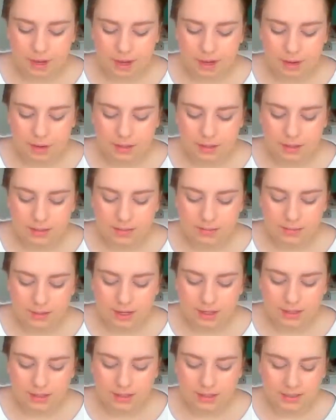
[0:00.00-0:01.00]
I was a
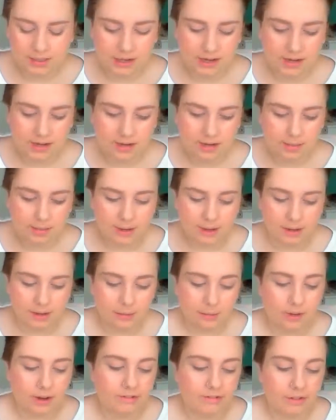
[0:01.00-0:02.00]
bit undecided about
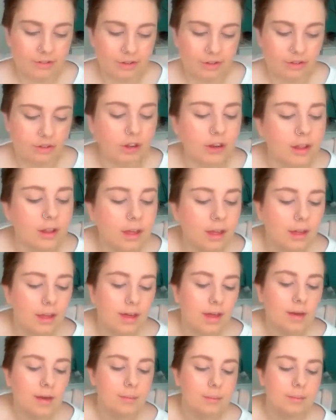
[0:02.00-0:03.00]
it when I first got it,
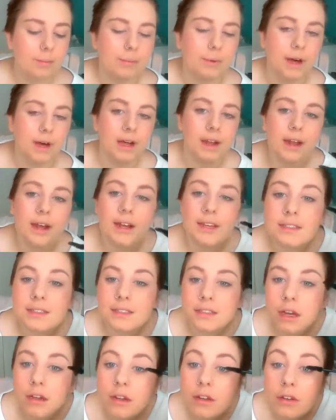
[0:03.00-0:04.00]
but I
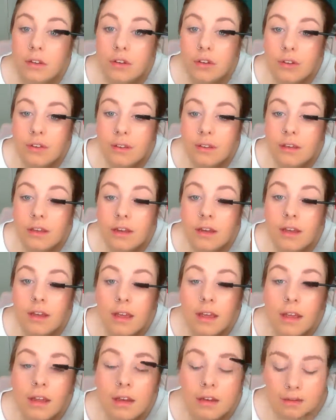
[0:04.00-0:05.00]
started using it
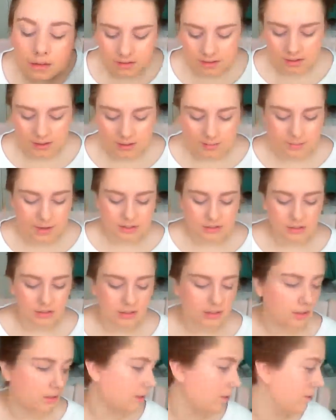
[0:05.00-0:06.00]
again. I'm
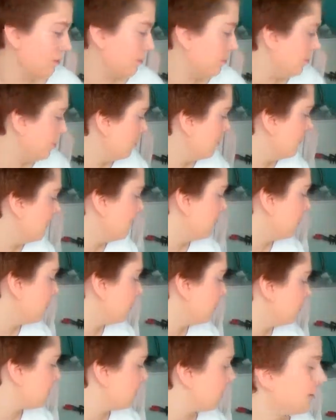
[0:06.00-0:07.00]
actually going to use a mirror for
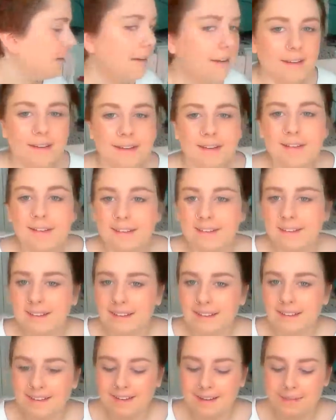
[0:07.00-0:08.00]
this.
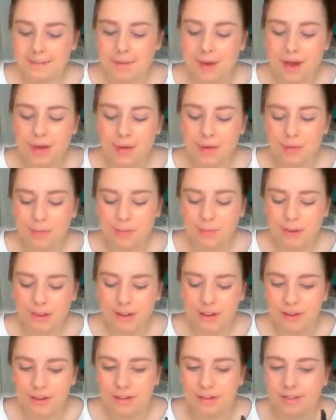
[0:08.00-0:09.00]
My own
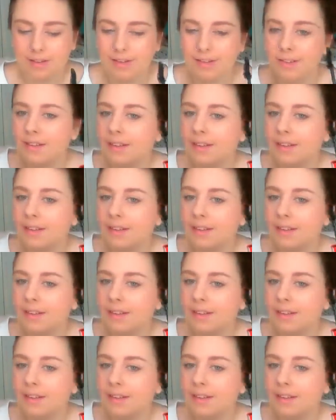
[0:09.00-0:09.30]
mirror.